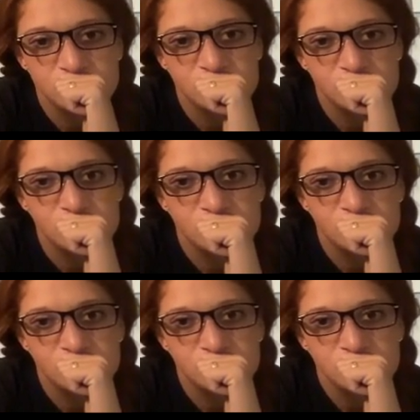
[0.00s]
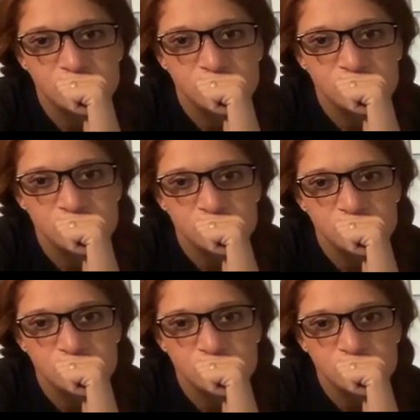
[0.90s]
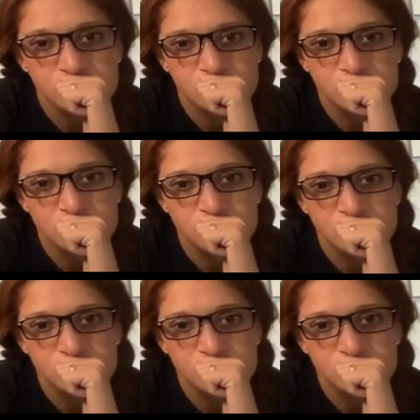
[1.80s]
(silent)